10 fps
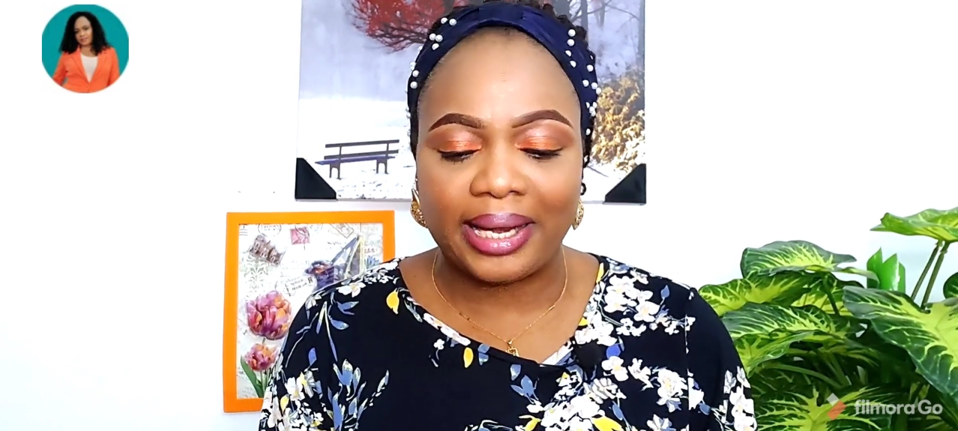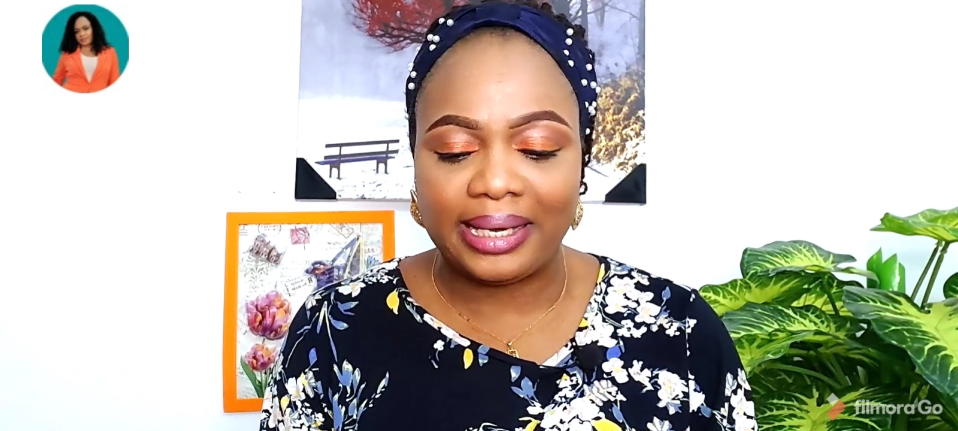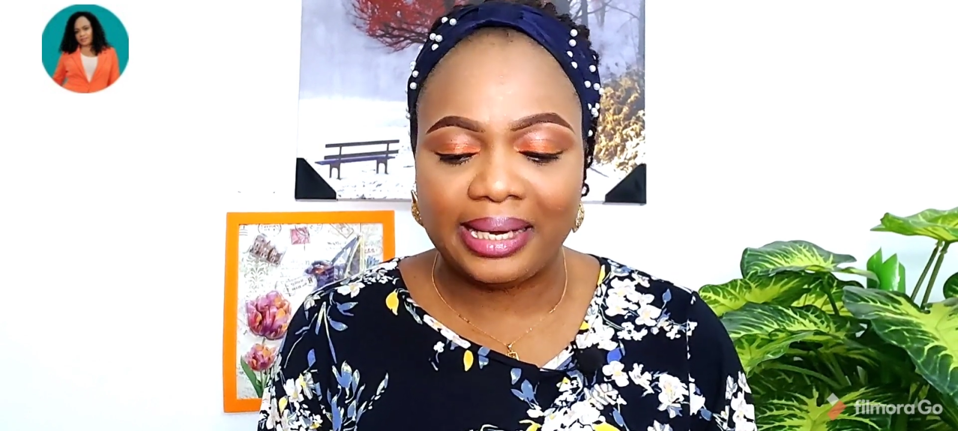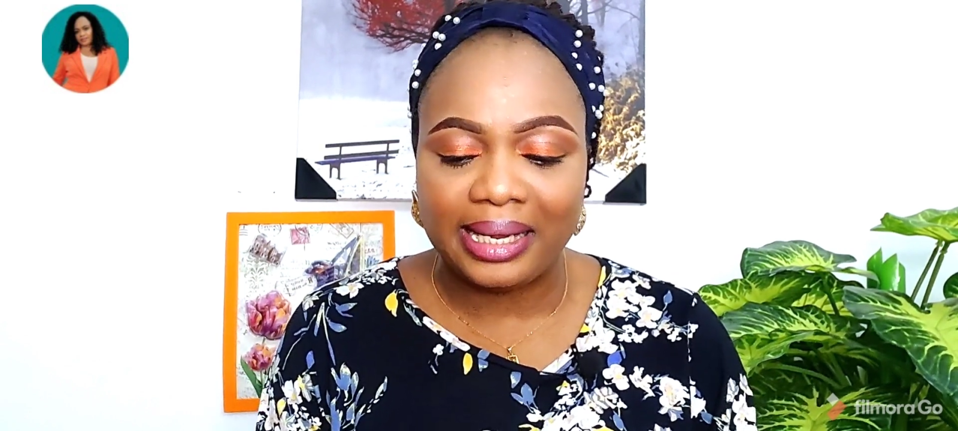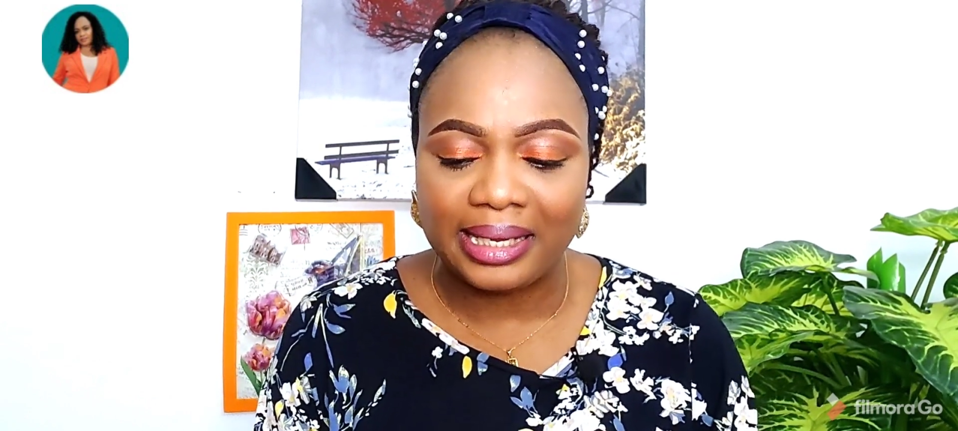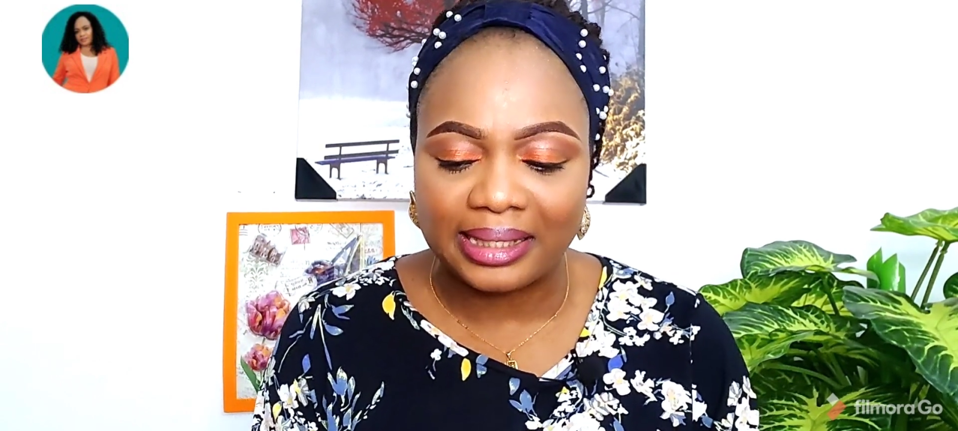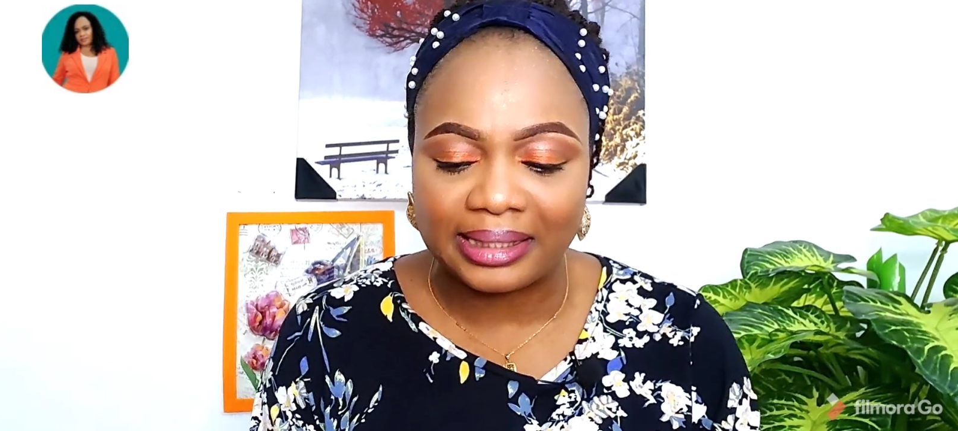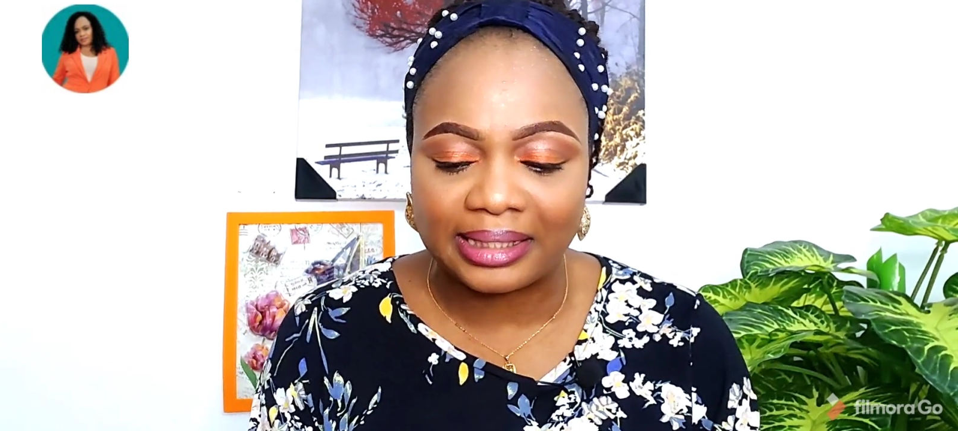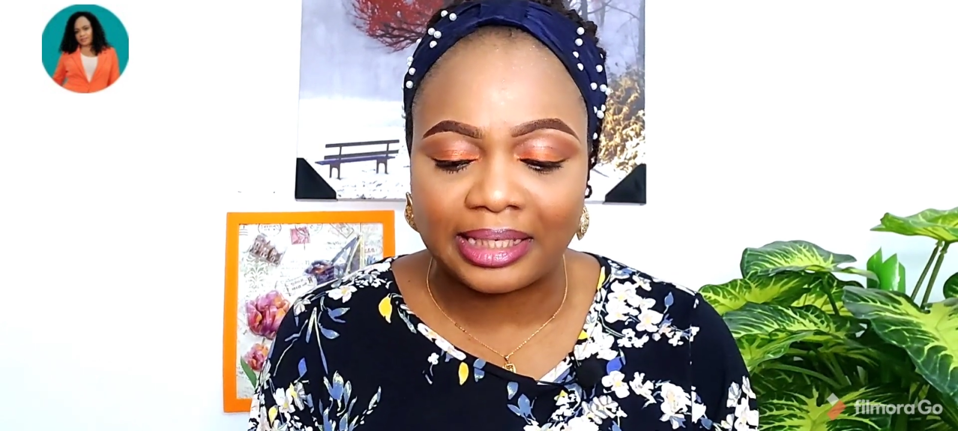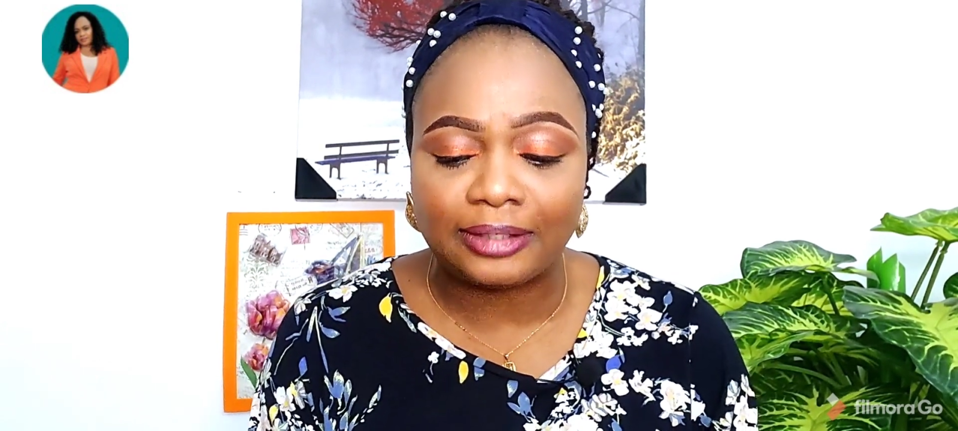
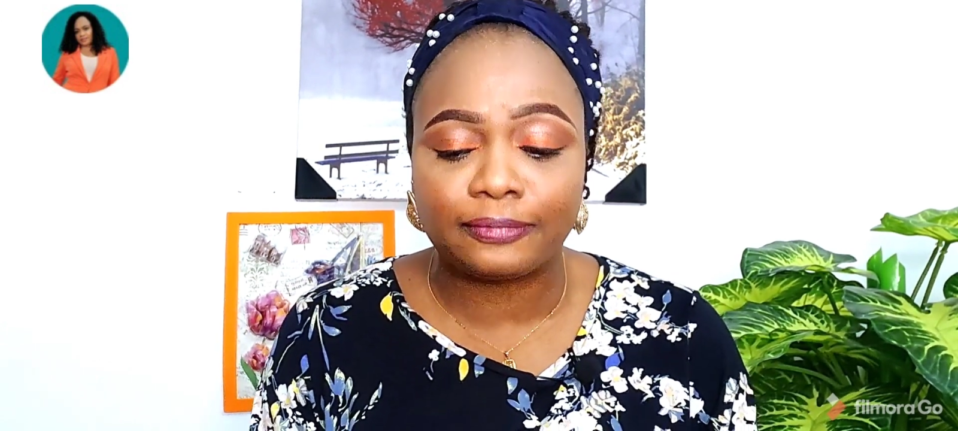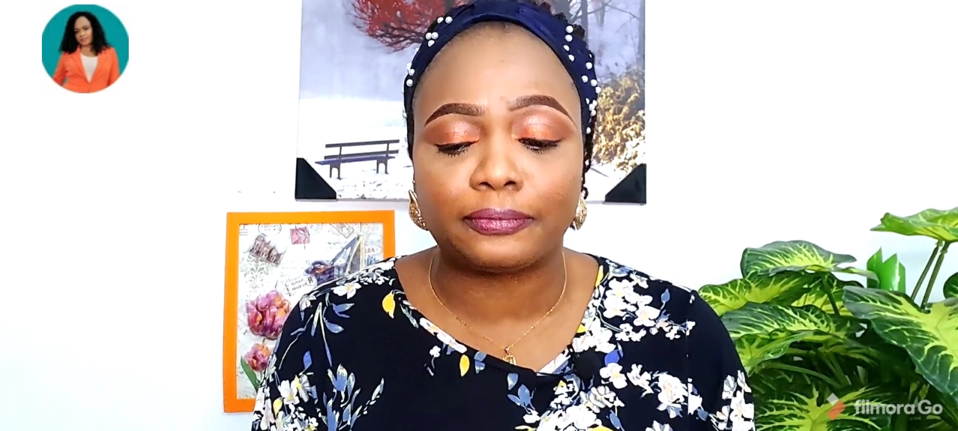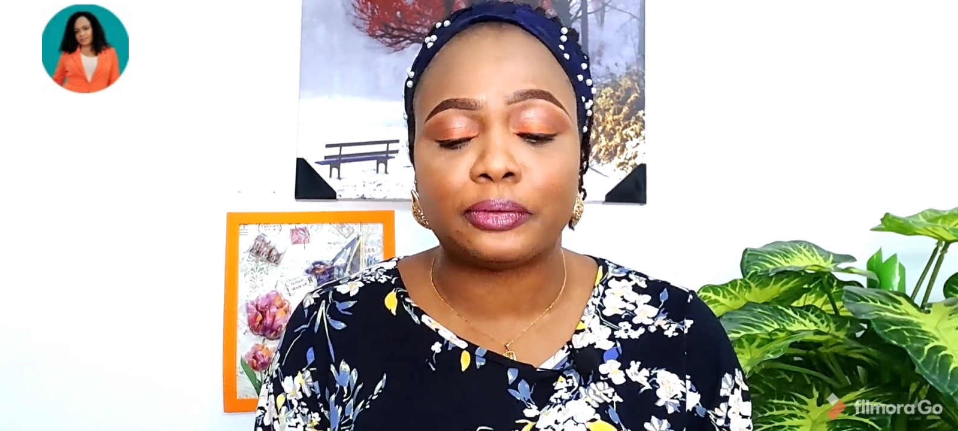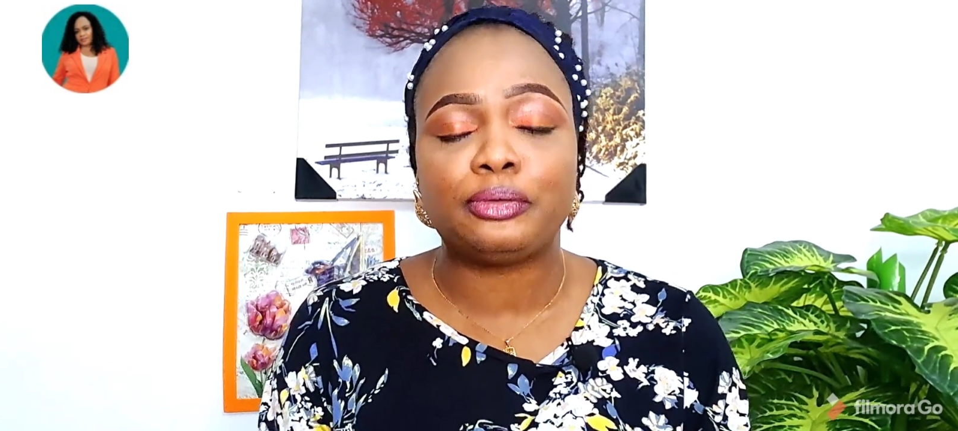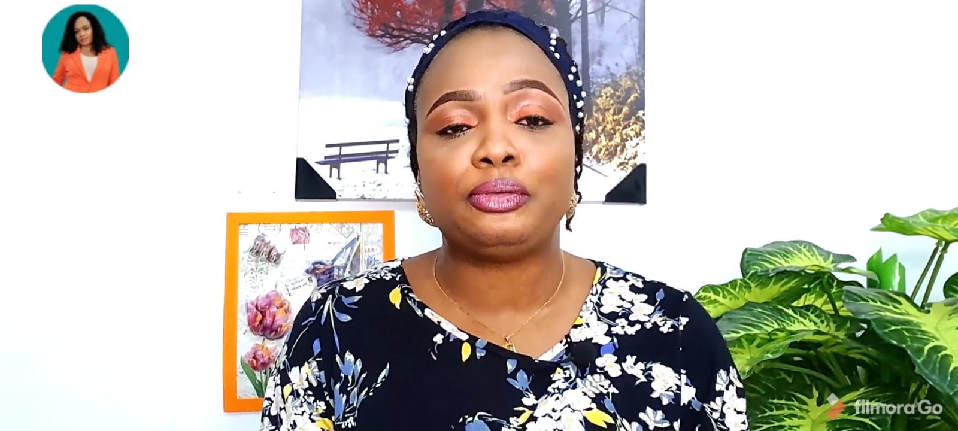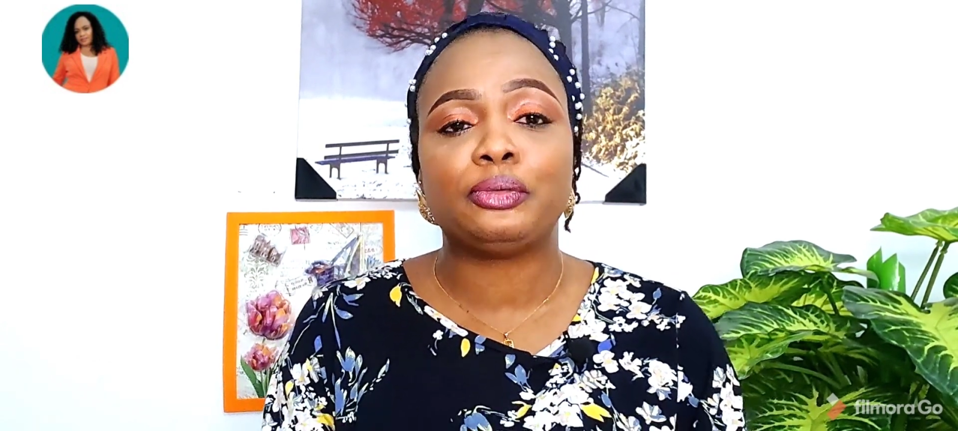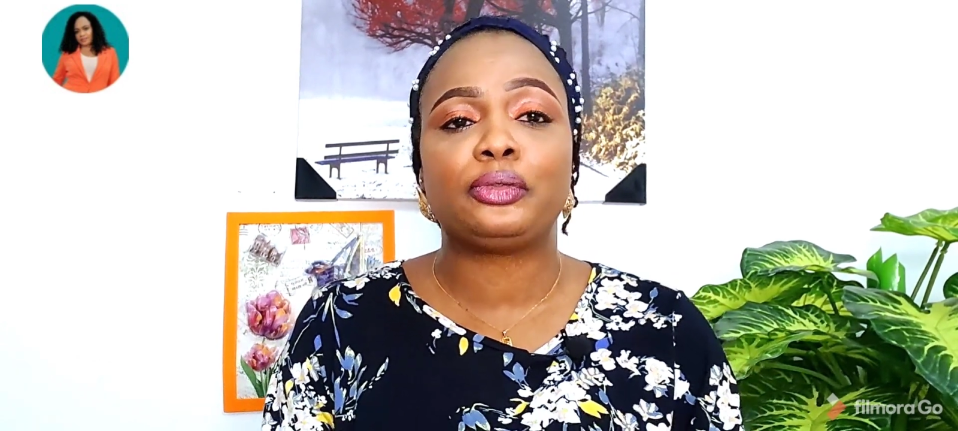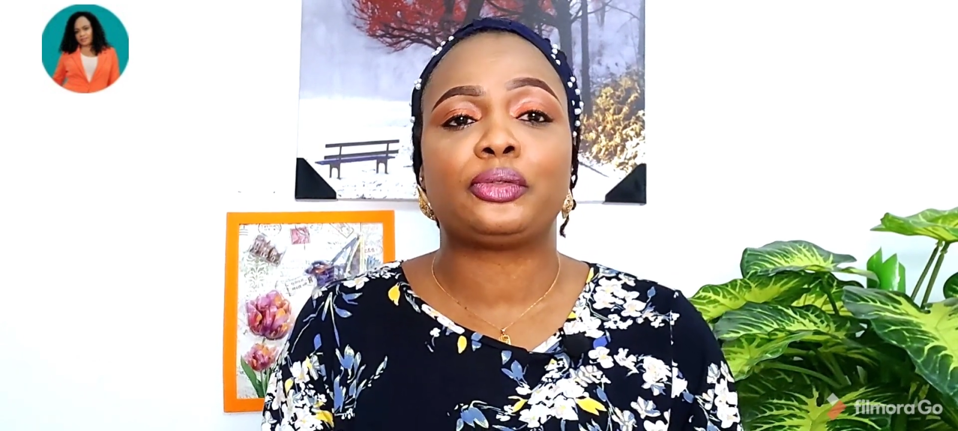list is for you